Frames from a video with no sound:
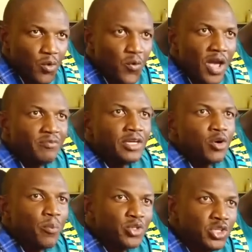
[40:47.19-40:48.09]
We have
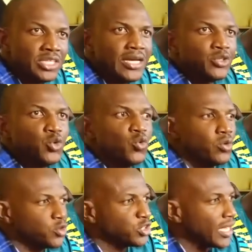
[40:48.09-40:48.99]
that opportunity now
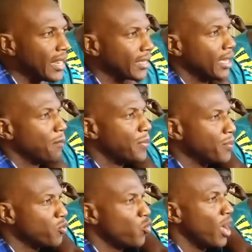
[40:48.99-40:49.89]
to select
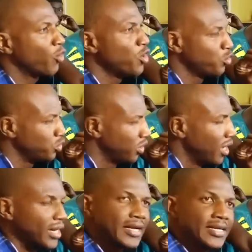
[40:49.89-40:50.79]
people who are going to
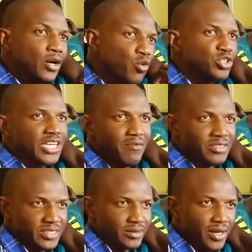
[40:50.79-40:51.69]
render good
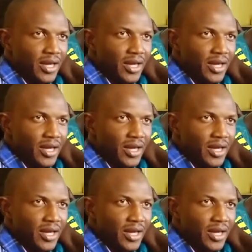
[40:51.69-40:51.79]
services.